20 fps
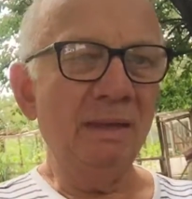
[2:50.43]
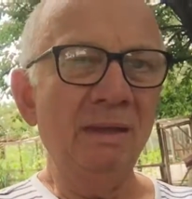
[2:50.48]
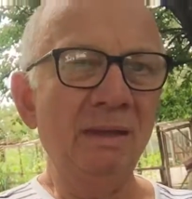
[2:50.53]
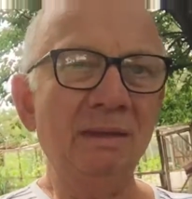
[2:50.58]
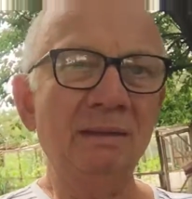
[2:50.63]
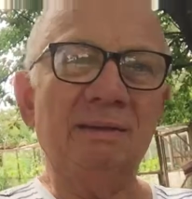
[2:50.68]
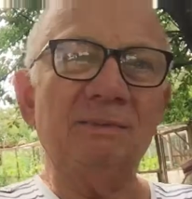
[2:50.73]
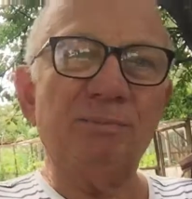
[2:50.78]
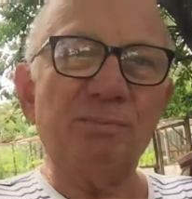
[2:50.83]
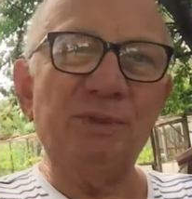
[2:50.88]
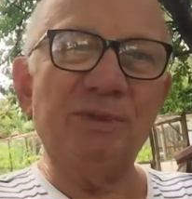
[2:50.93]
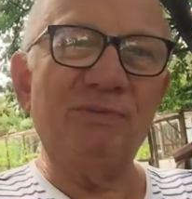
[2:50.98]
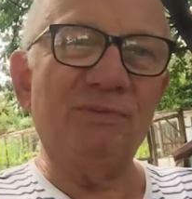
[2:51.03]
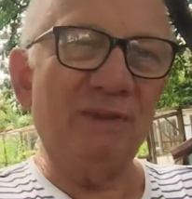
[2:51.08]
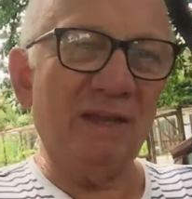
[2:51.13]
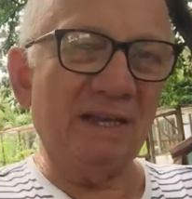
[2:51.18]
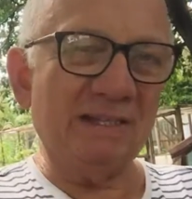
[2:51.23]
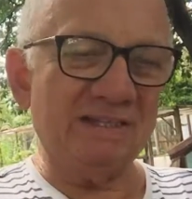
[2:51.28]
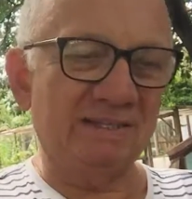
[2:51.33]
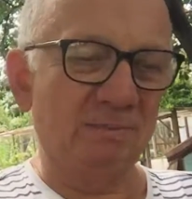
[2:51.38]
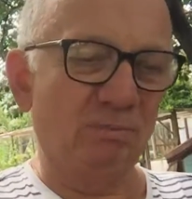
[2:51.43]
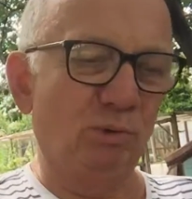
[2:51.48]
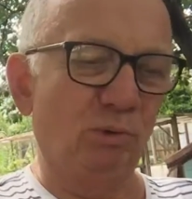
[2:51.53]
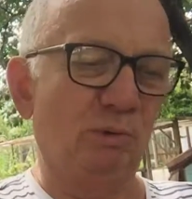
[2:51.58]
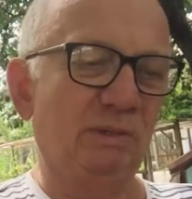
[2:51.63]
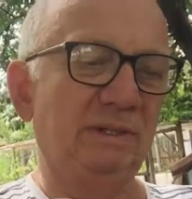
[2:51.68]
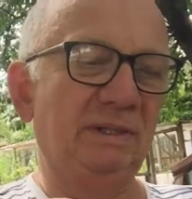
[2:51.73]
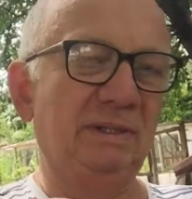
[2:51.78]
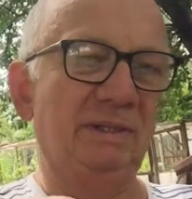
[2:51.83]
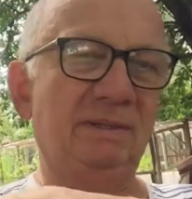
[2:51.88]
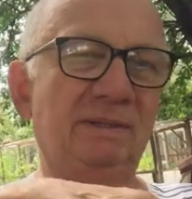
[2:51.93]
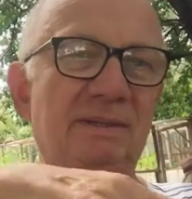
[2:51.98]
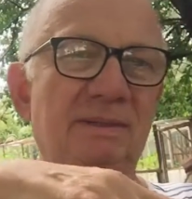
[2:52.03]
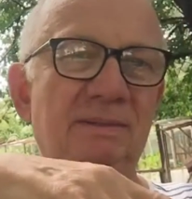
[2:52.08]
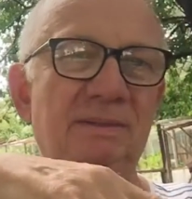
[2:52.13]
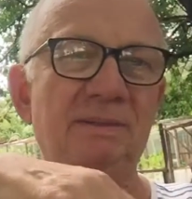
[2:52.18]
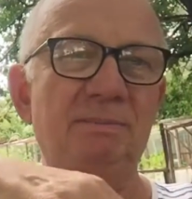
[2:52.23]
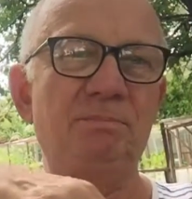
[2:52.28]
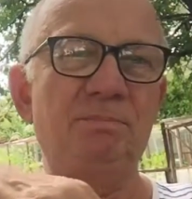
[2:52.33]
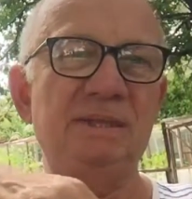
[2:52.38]
They're pretty flexible,
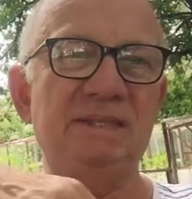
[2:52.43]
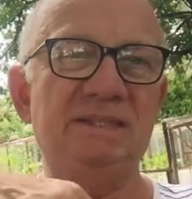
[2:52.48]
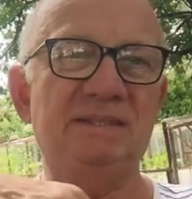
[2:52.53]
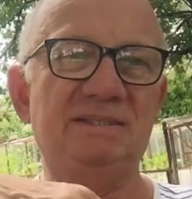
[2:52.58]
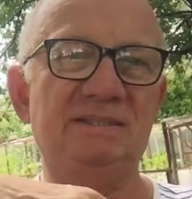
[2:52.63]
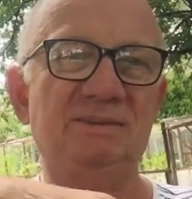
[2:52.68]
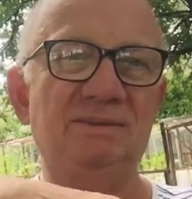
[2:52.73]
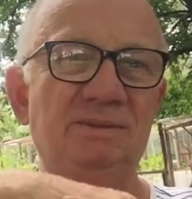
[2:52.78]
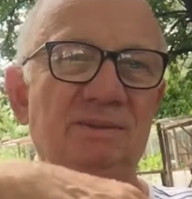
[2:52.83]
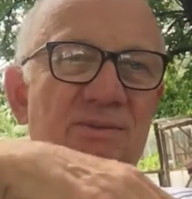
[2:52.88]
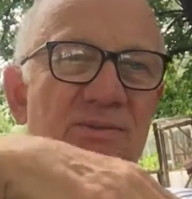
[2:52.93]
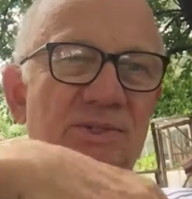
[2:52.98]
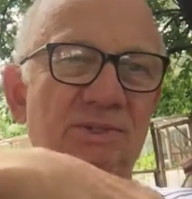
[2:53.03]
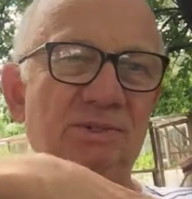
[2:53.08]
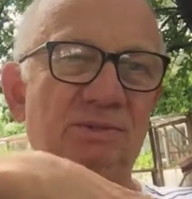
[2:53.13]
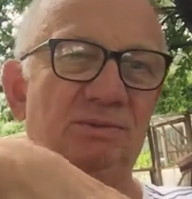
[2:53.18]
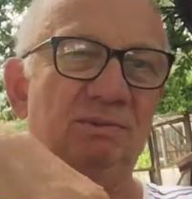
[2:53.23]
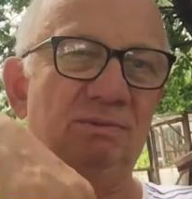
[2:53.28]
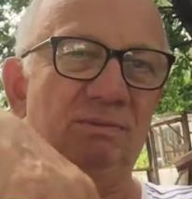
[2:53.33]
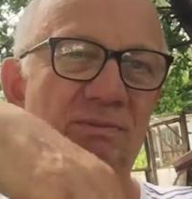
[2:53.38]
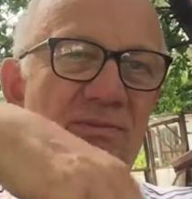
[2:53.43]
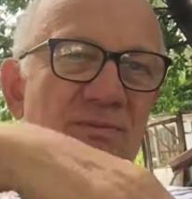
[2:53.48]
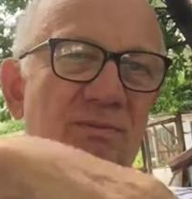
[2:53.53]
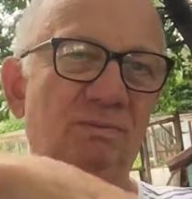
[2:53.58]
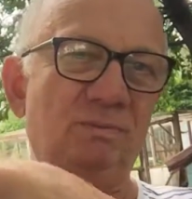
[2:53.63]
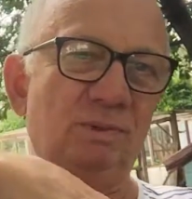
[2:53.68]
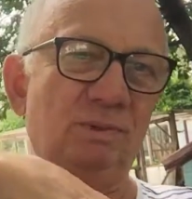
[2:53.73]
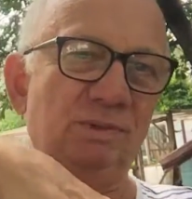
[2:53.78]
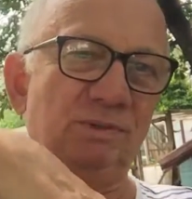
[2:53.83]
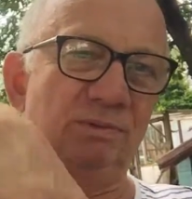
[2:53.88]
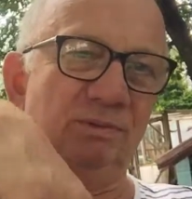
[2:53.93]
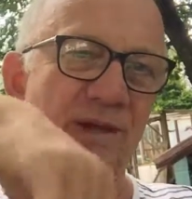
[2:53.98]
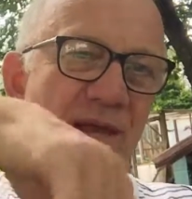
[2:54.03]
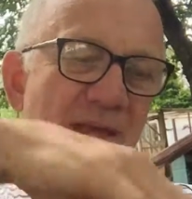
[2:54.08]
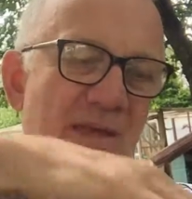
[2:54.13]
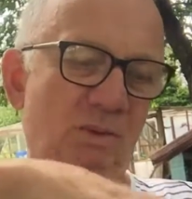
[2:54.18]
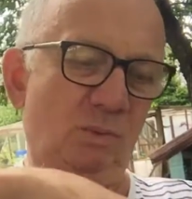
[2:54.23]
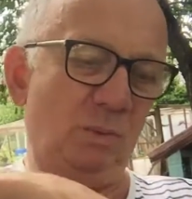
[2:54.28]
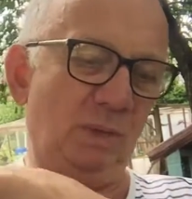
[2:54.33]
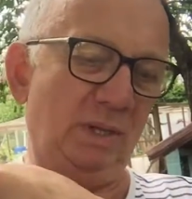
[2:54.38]
the bits, what you
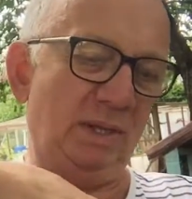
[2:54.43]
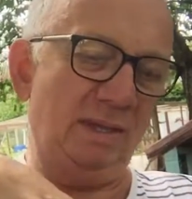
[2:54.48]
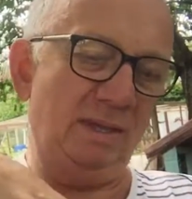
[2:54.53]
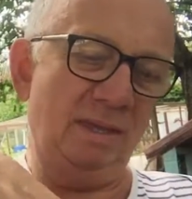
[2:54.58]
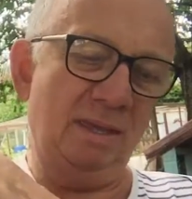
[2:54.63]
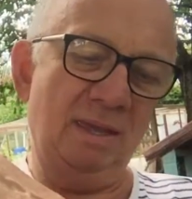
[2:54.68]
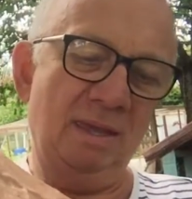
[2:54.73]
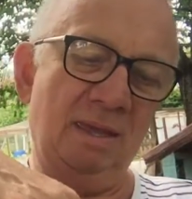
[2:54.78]
rake with.